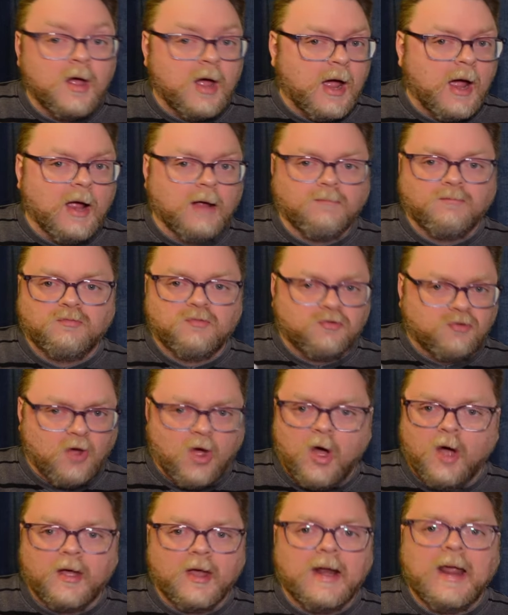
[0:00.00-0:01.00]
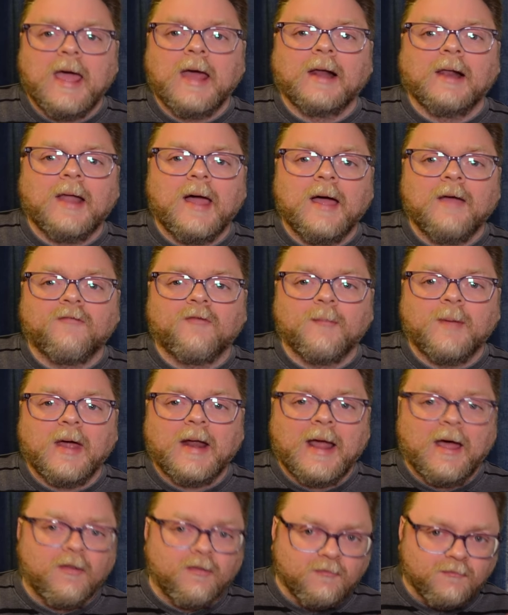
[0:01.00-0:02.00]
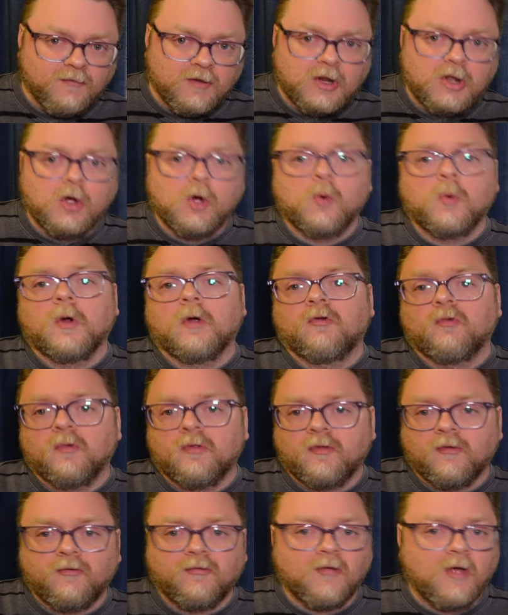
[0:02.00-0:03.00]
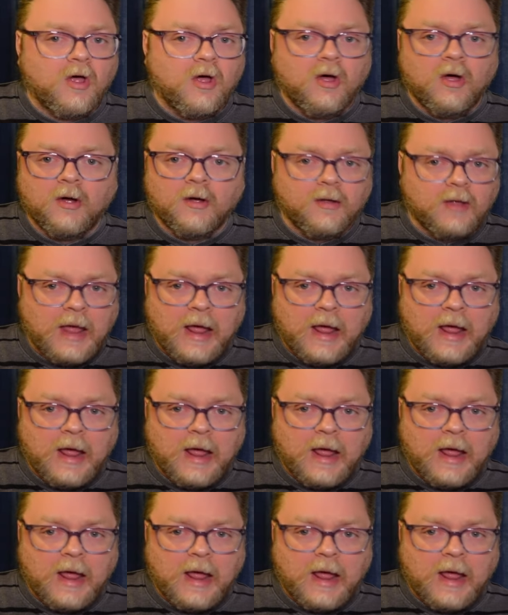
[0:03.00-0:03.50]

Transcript: I talk and analyze about how the video works with the song,